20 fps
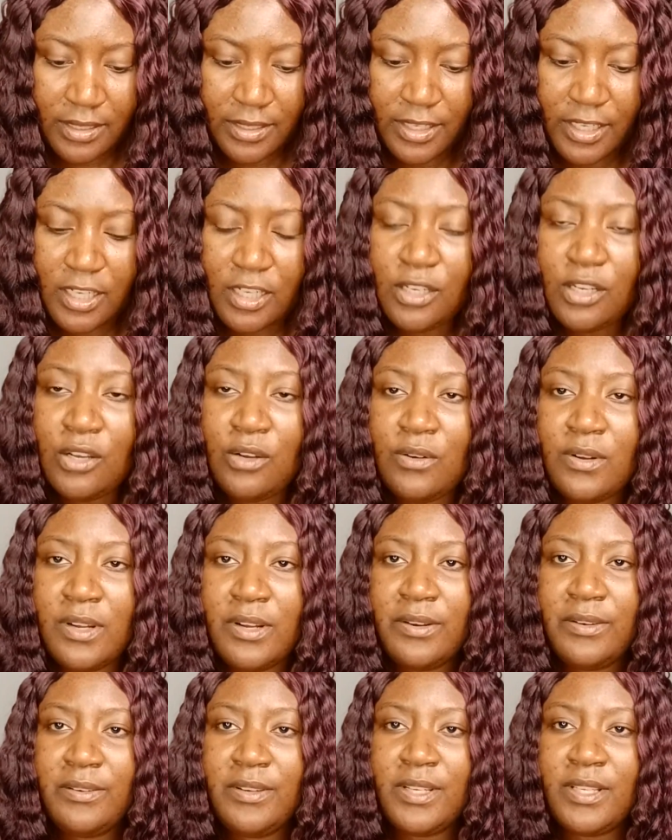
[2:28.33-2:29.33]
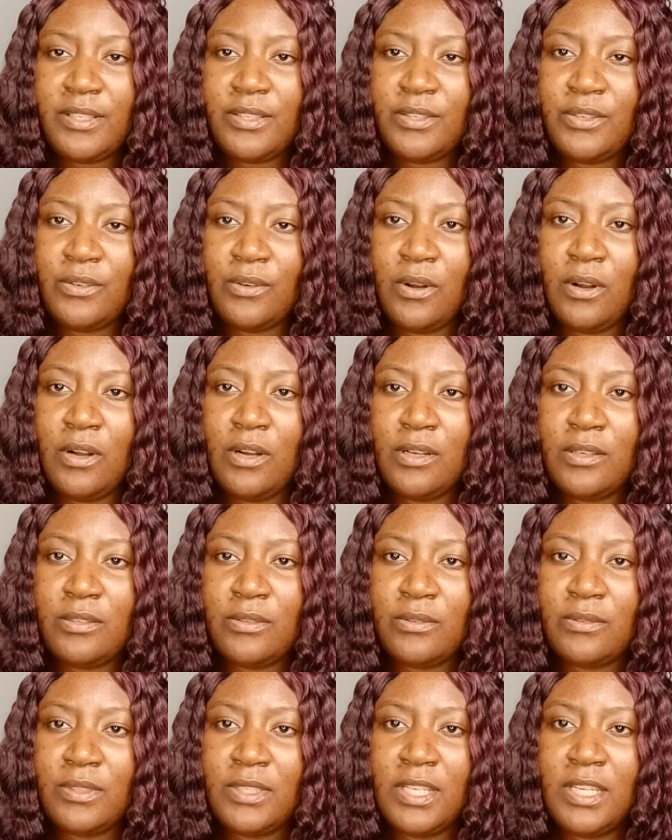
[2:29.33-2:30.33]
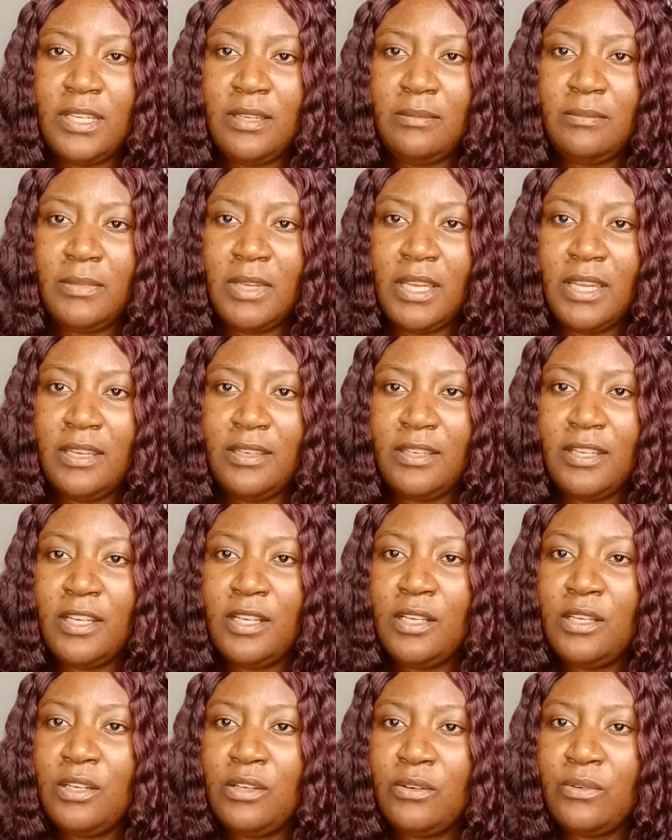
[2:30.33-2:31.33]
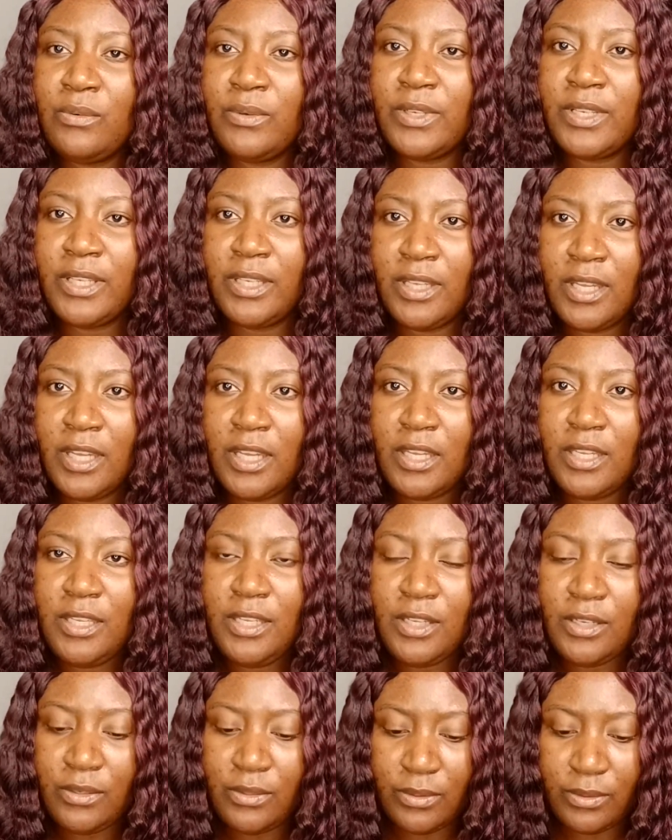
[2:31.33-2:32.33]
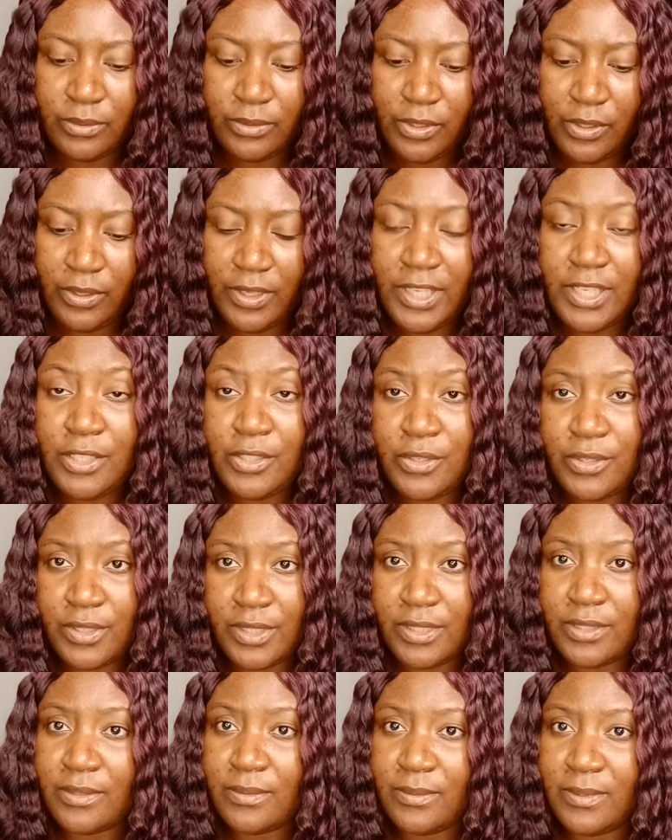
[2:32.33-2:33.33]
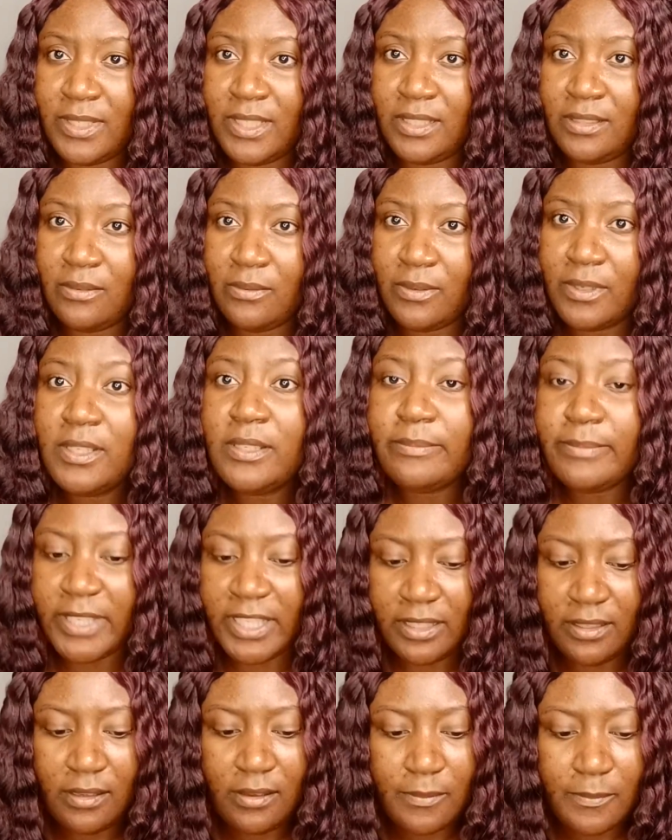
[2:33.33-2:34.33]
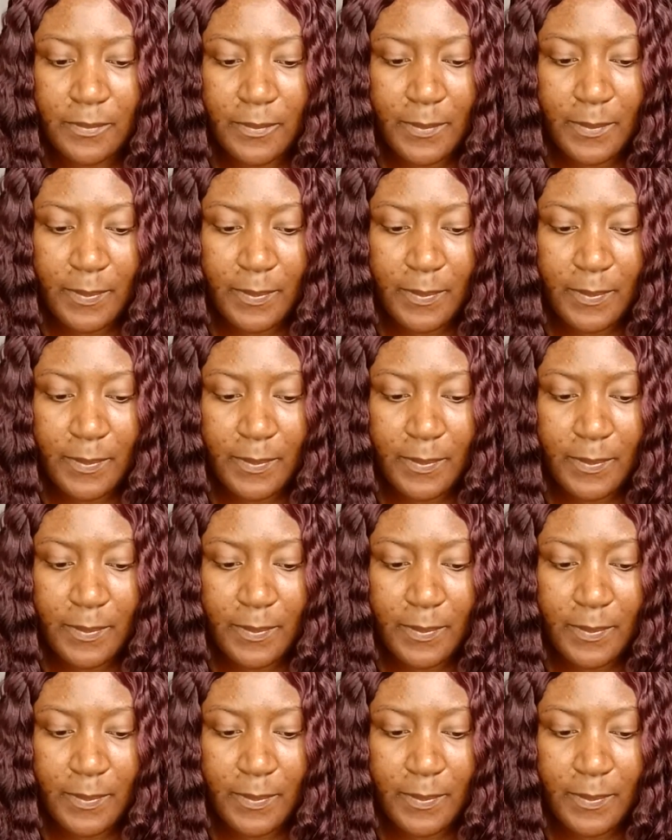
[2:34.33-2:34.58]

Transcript: the lower risk you are to them and the lower your interest rate will be.